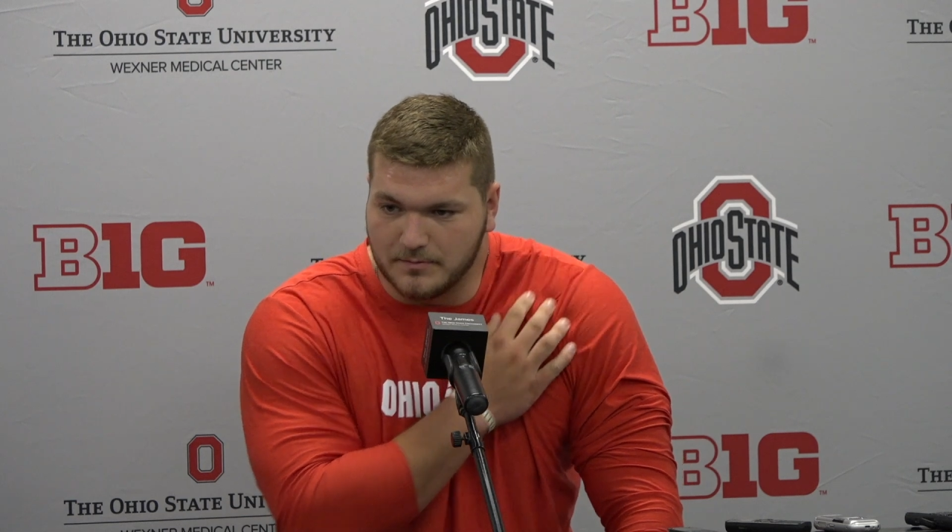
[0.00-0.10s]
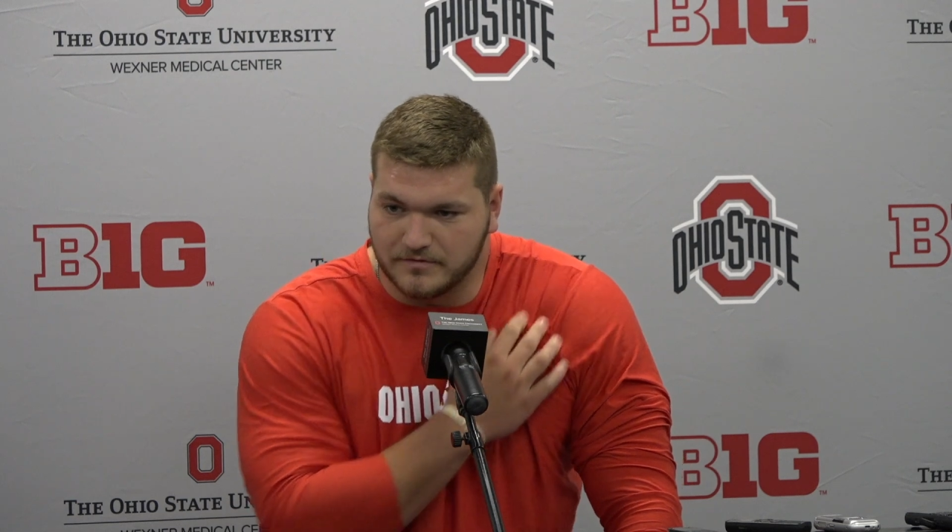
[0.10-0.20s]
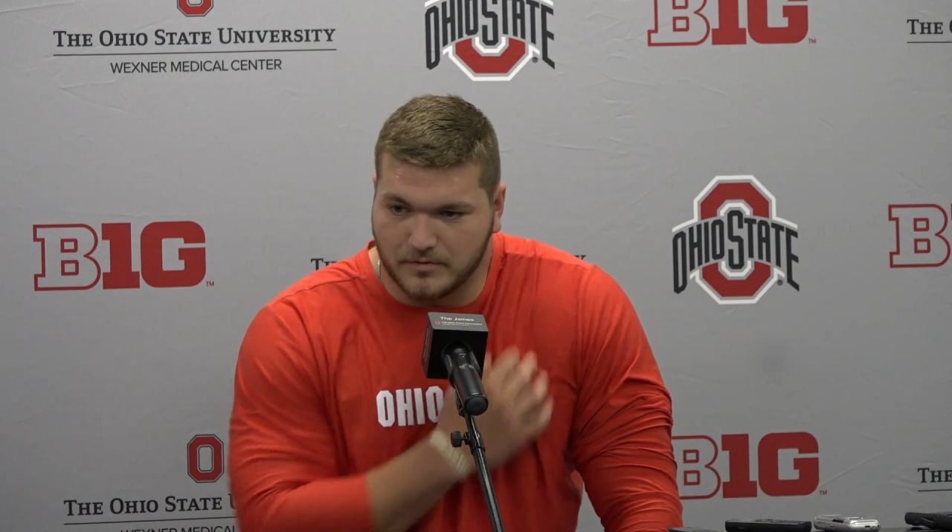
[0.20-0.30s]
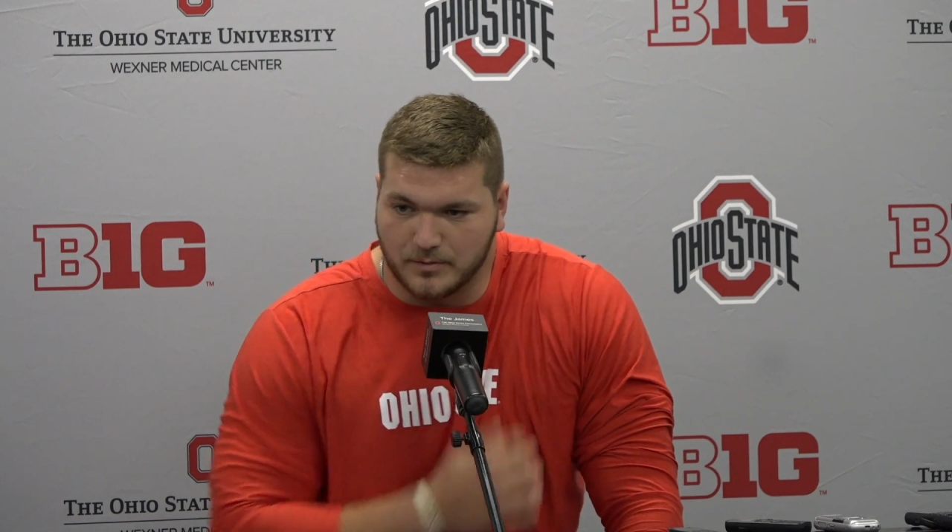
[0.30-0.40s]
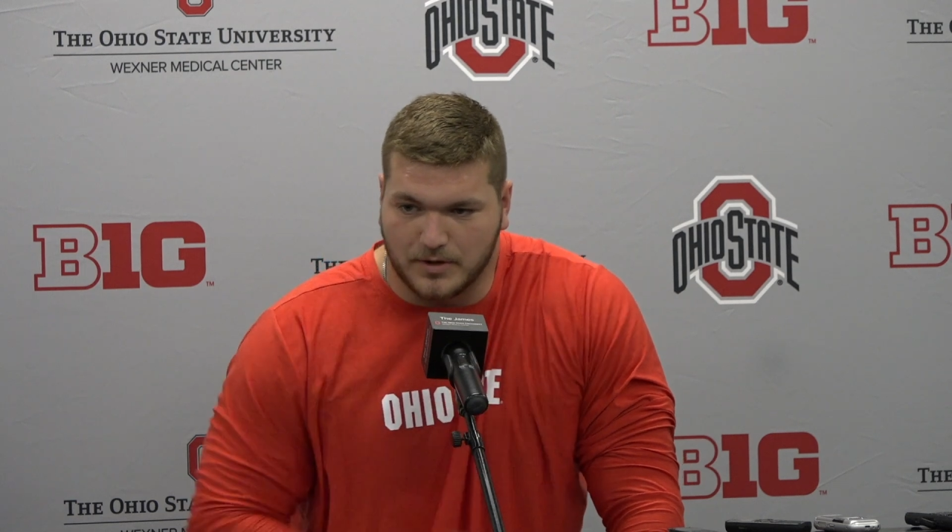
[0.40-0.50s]

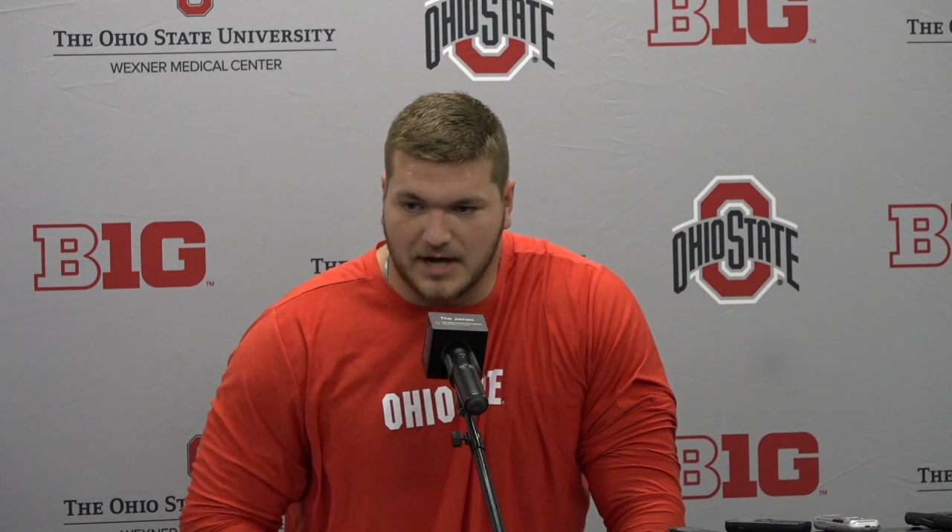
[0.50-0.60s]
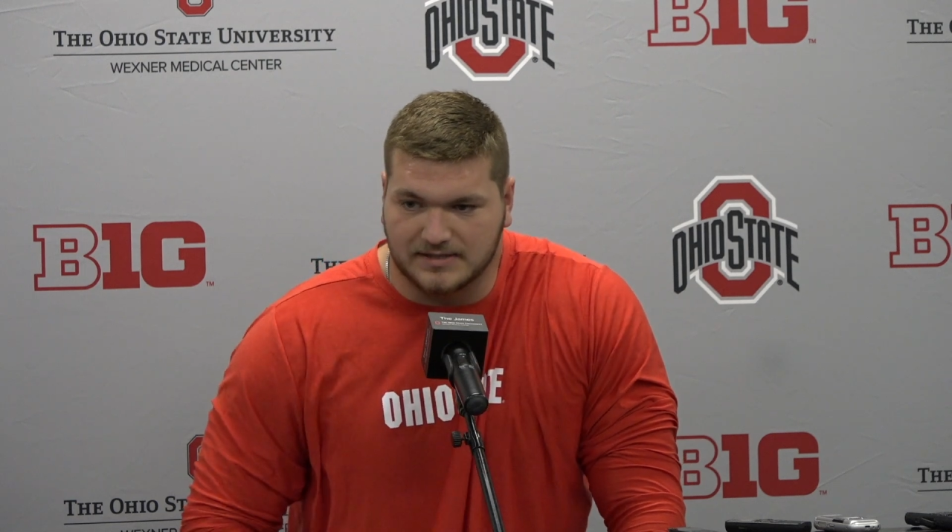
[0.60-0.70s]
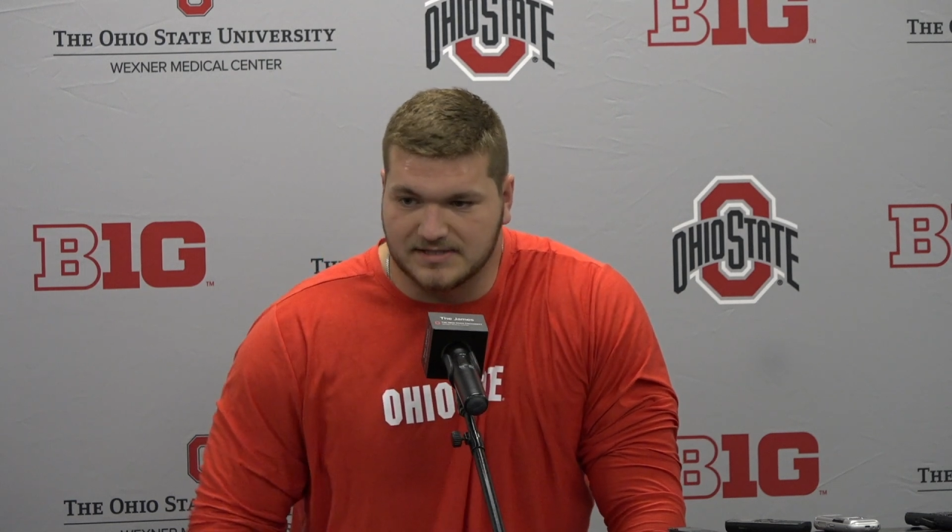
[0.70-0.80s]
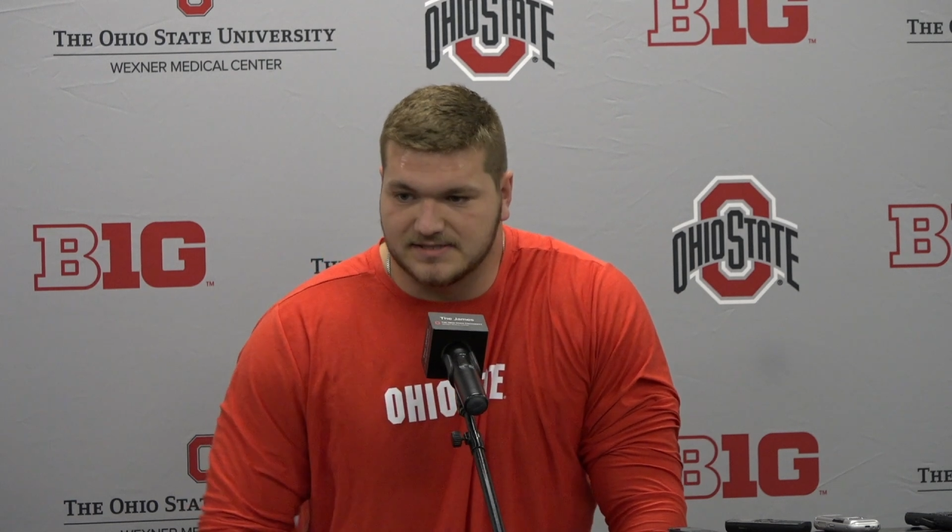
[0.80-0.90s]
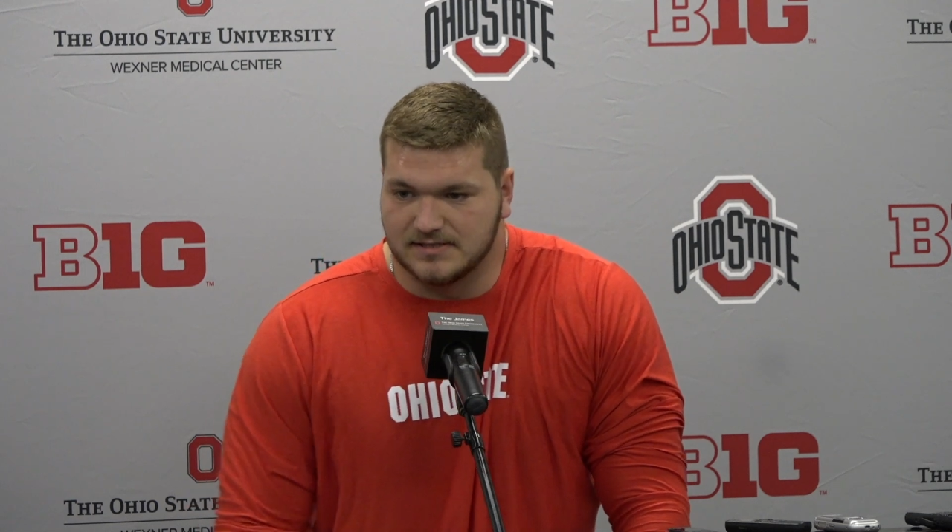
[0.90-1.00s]
before
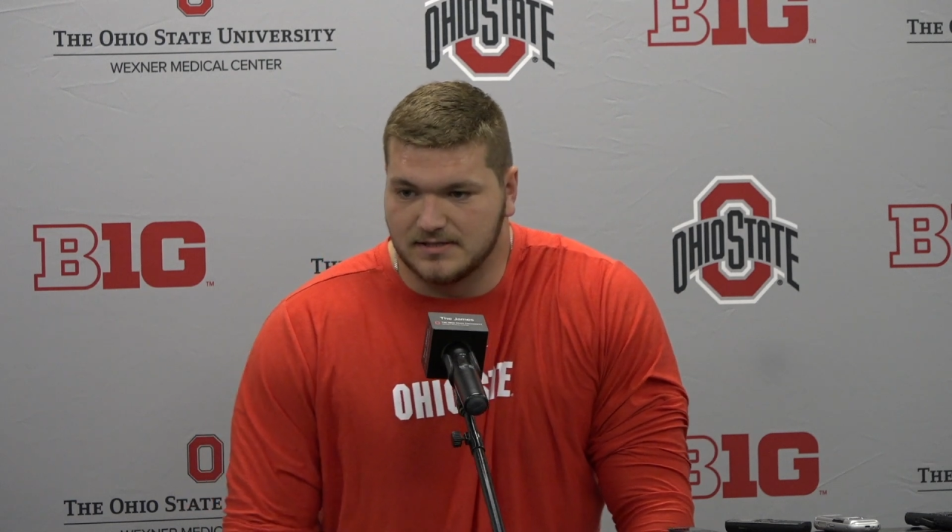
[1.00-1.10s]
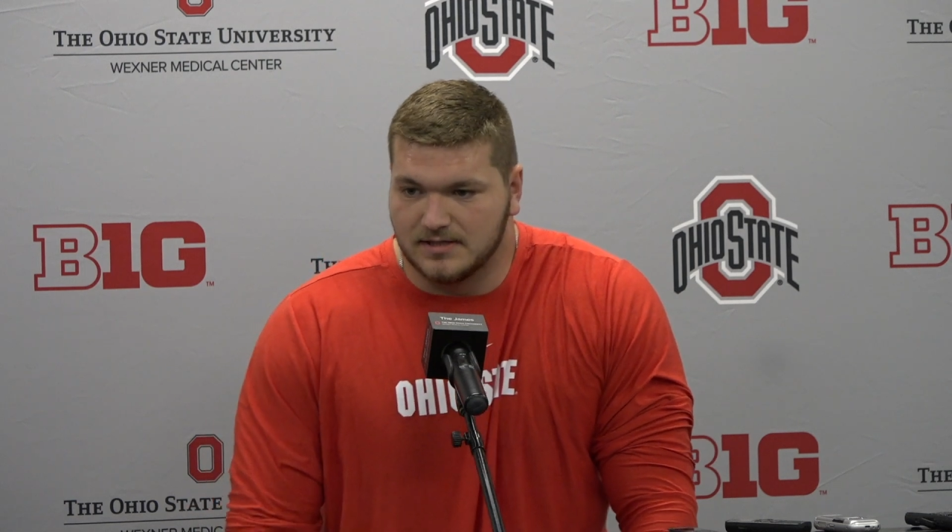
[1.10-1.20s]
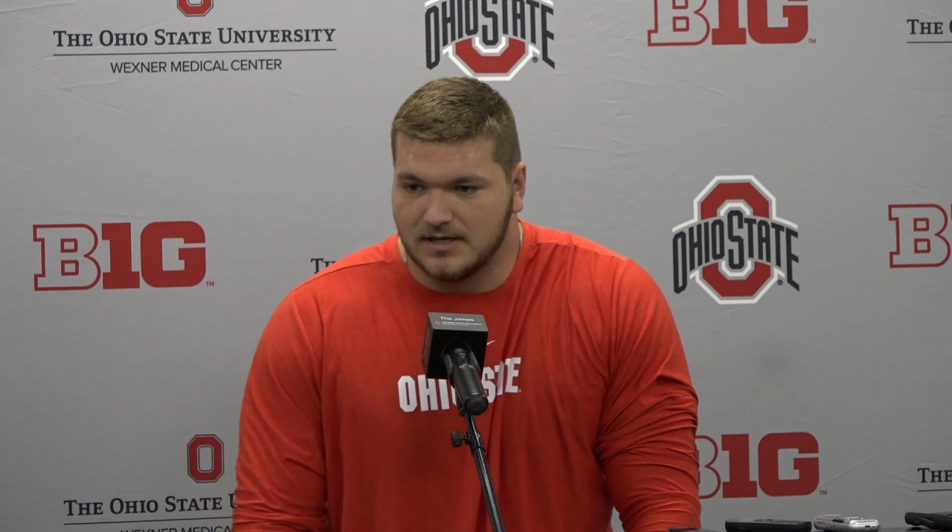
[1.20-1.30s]
practice, and